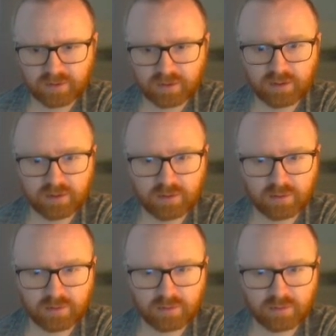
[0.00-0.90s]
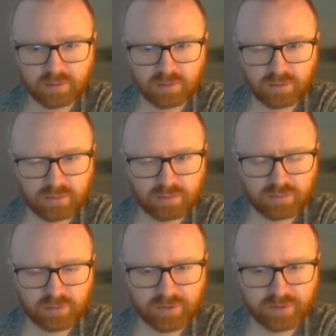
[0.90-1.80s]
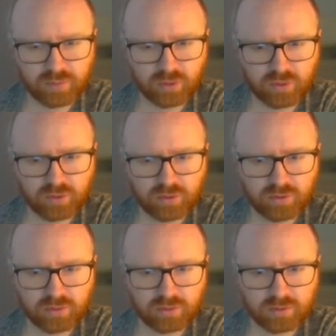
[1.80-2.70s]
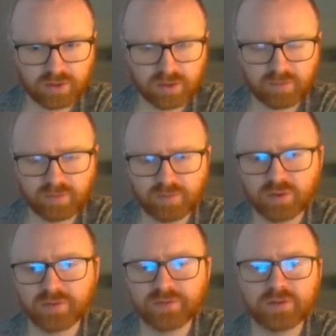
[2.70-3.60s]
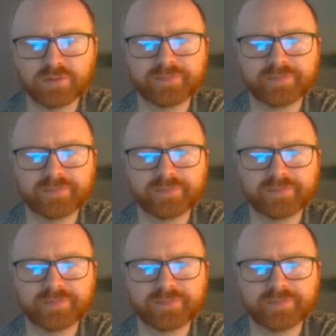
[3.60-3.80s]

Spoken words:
Here, probably just push. Maybe push onto.